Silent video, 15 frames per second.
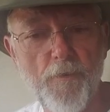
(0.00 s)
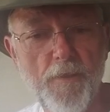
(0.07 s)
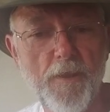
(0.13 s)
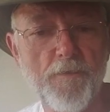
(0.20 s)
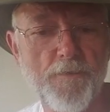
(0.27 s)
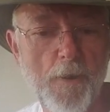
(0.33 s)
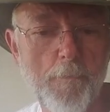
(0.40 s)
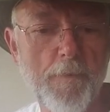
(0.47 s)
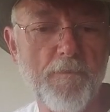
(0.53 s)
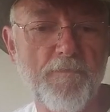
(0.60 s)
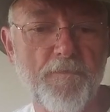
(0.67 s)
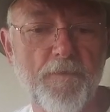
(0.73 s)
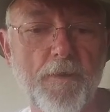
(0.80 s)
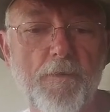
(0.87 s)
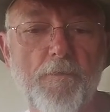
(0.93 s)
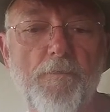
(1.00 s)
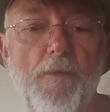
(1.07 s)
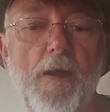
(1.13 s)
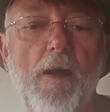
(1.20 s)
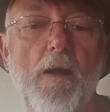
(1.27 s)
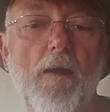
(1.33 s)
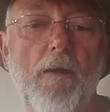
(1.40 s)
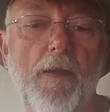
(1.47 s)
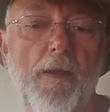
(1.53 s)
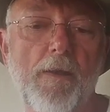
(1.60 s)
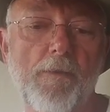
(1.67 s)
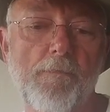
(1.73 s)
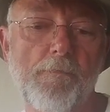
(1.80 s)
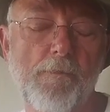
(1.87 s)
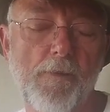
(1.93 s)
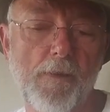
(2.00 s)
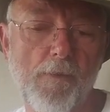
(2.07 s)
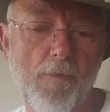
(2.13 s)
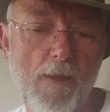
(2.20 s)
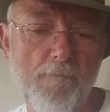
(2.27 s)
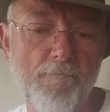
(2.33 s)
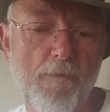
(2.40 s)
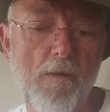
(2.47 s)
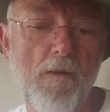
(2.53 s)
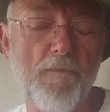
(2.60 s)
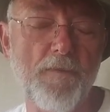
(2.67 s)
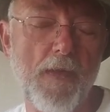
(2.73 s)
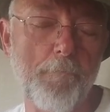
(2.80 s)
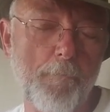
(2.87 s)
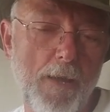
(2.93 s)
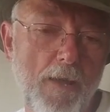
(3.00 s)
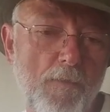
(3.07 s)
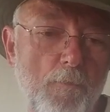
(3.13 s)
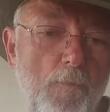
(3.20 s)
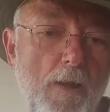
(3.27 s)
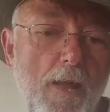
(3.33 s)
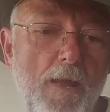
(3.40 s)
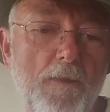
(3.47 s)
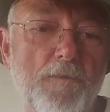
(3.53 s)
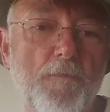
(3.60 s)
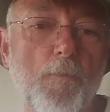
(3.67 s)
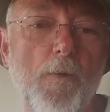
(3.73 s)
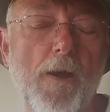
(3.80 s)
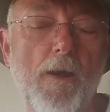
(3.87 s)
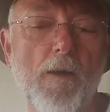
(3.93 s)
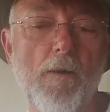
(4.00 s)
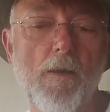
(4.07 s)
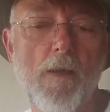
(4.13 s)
the interpretive center there in Great Falls. That, by the way, is where